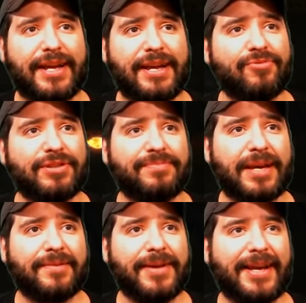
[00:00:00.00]
it was
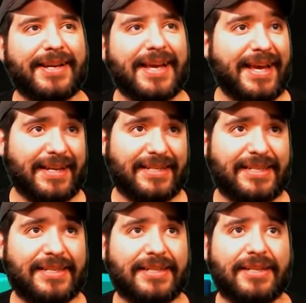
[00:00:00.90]
Mega Man
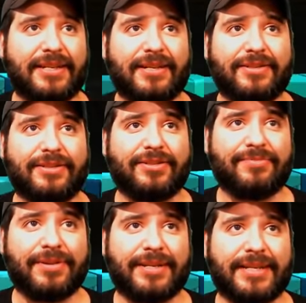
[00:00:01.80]
X on the
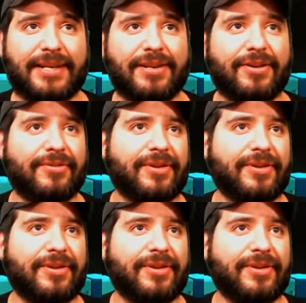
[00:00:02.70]
Super Nintendo,